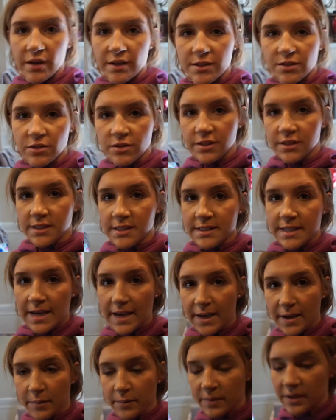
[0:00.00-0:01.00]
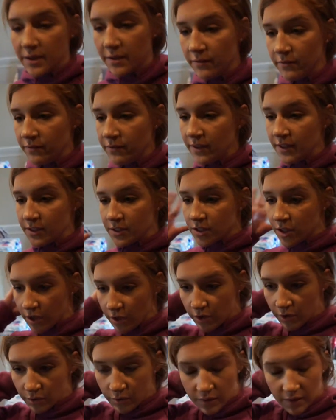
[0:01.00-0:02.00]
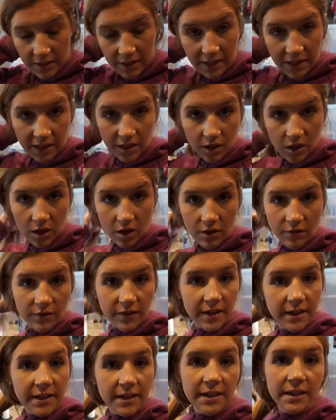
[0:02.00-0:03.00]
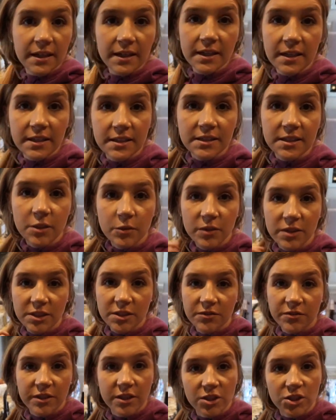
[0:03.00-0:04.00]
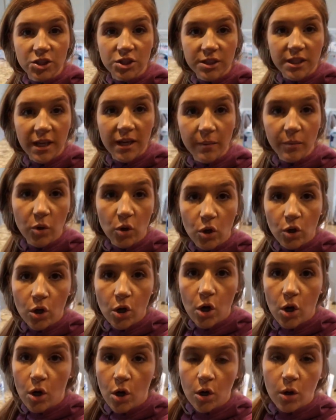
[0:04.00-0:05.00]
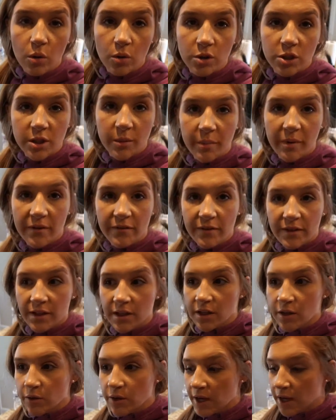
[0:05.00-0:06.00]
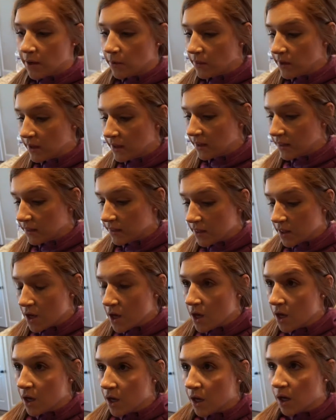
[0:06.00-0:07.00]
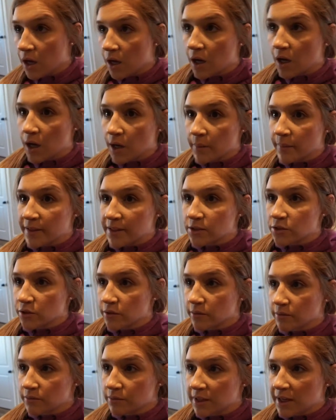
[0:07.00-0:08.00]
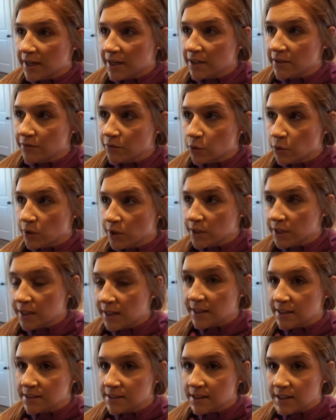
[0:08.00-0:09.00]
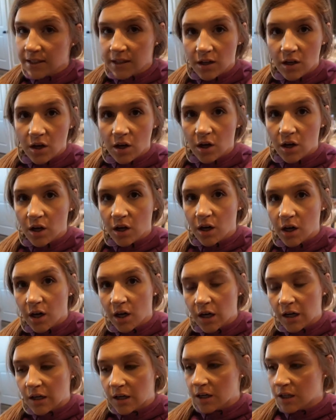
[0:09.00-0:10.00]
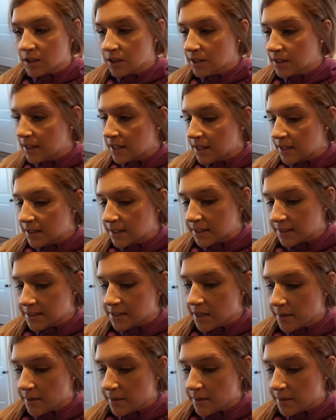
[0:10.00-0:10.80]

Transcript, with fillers: Okay, so since Sam vetoed the golf idea because he wants to finish the table, which I'm perfectly okay with. Um, so I'm kind of organizing our like